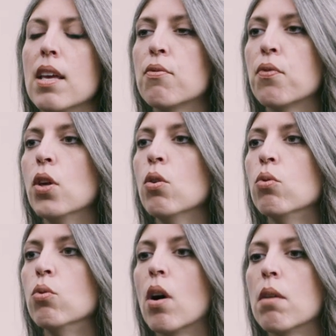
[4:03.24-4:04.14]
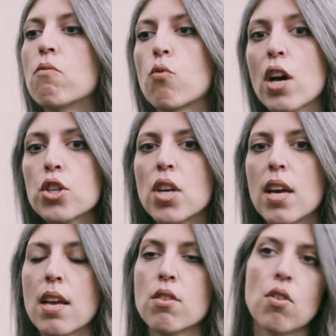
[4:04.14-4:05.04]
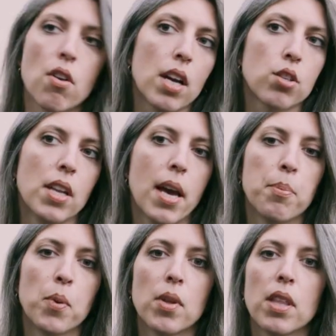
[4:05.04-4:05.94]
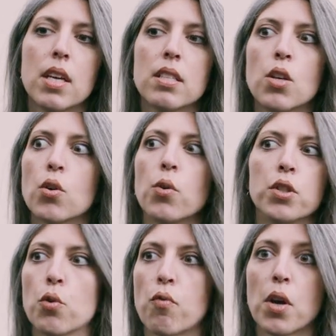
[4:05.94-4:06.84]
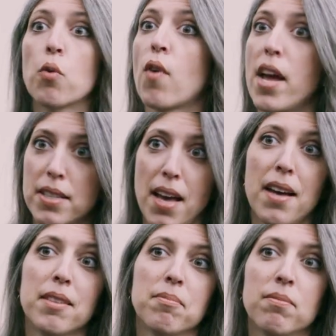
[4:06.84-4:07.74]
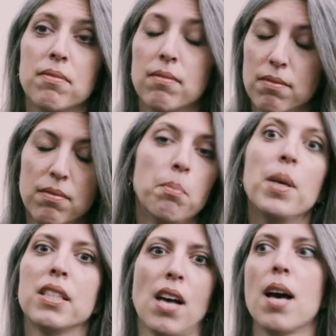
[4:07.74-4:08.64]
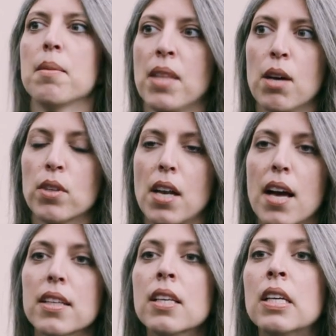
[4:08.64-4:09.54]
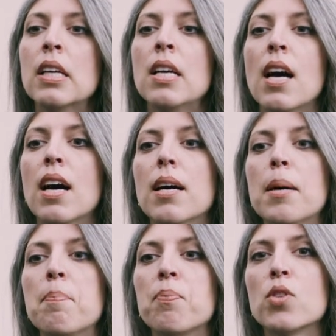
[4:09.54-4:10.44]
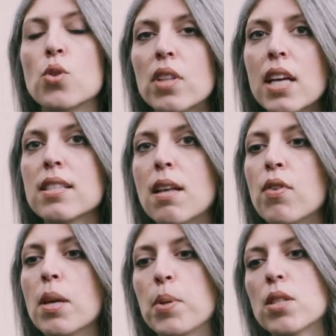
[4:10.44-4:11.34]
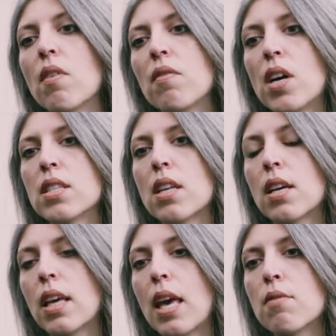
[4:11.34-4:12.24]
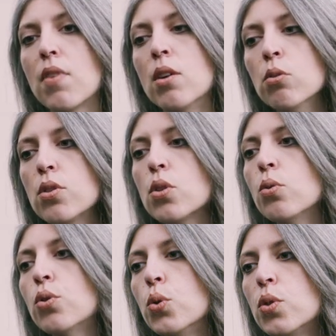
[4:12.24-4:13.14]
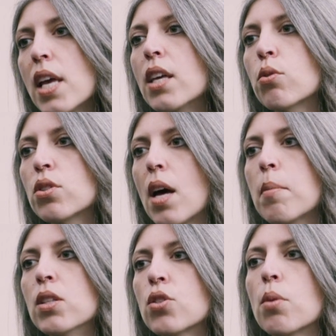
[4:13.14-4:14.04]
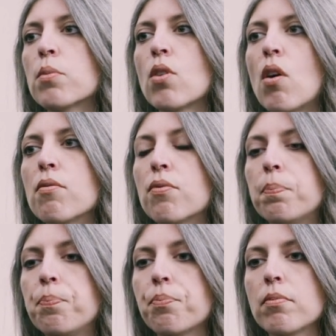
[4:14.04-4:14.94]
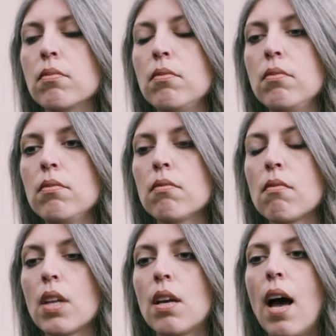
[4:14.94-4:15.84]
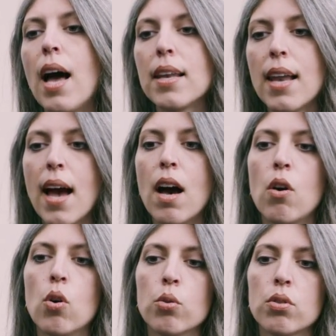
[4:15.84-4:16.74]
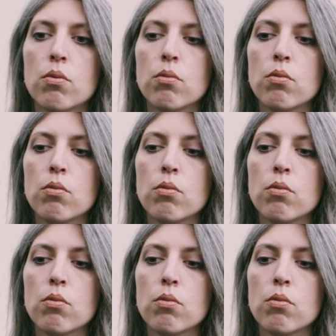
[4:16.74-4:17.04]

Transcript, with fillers: if you rush it and you're not actually happy with it, you're going to regret that big time down the line. So that's definitely a piece of advice that I gave. And also to take your time in terms of allow